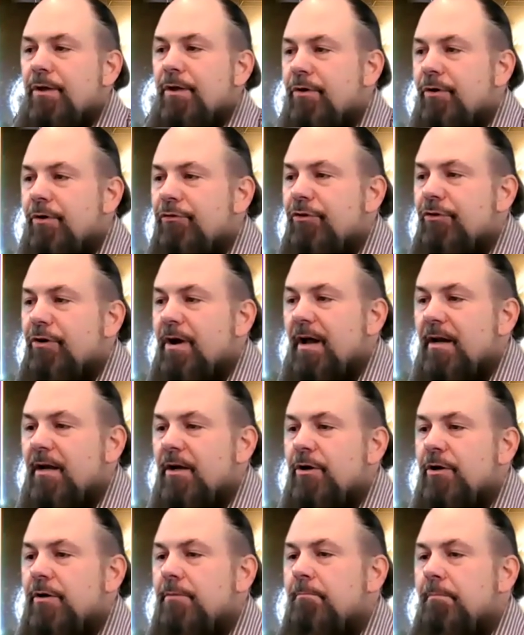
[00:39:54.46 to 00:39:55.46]
those are kind
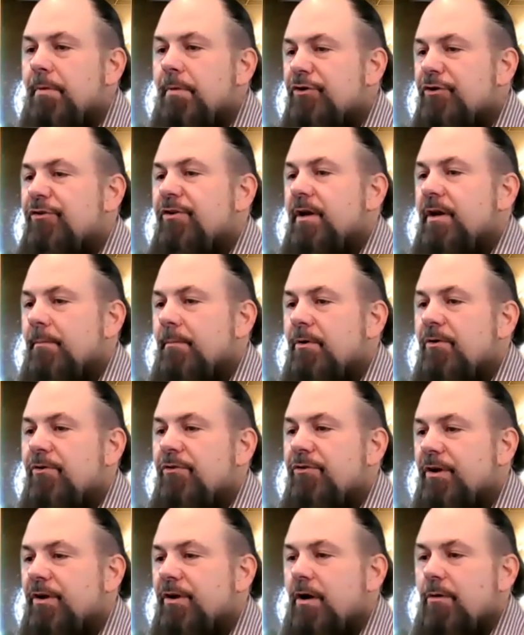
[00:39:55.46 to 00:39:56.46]
of good budget
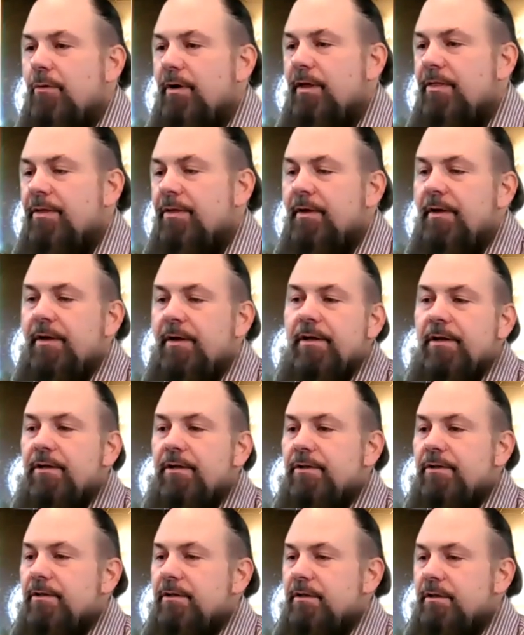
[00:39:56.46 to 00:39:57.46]
numbers to go with,
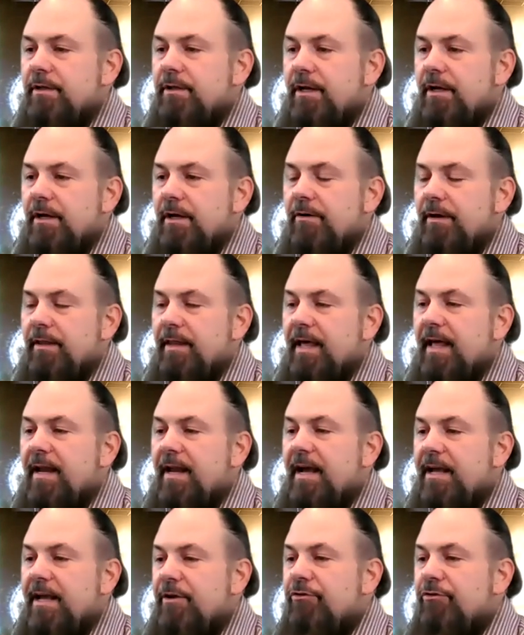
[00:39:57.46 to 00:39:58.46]
you know, and
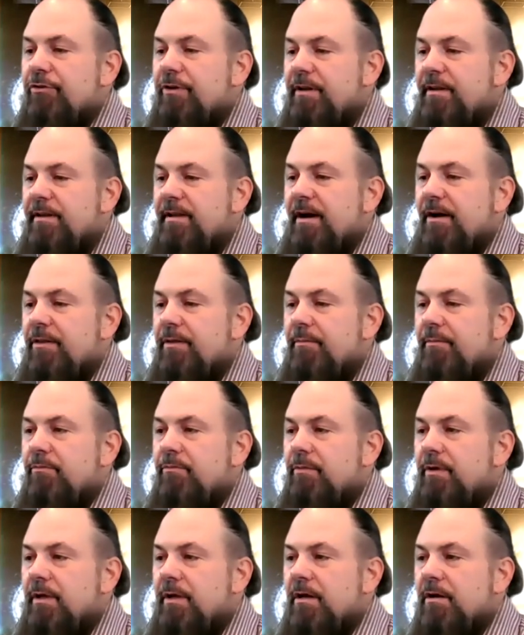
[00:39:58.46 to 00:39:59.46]
then I usually tell
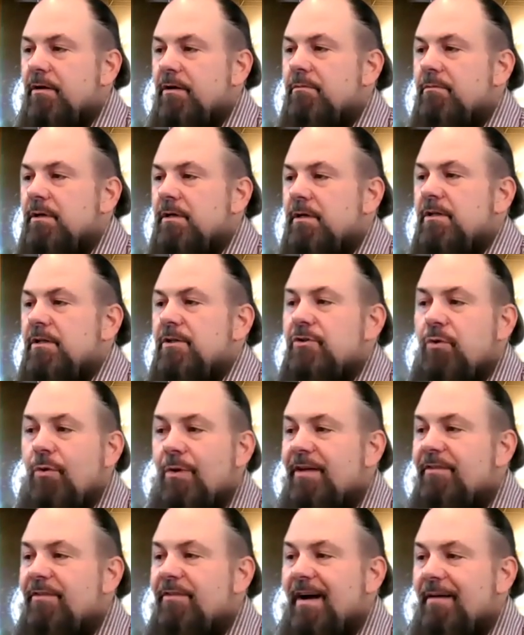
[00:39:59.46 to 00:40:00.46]
them, you know,
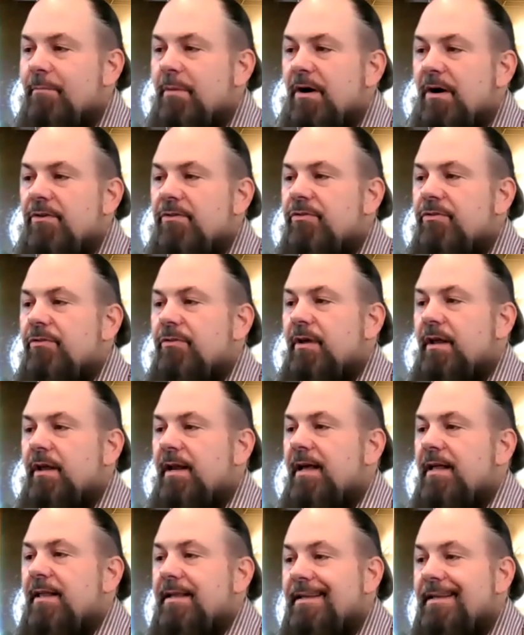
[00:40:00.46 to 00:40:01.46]
twenty-five bucks
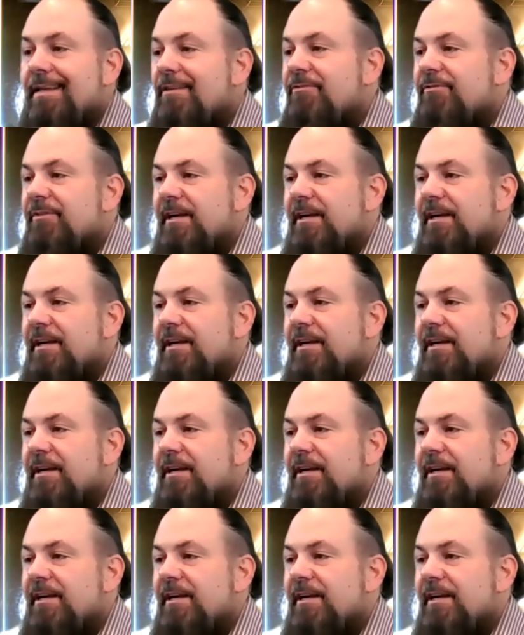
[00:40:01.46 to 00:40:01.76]
an L E D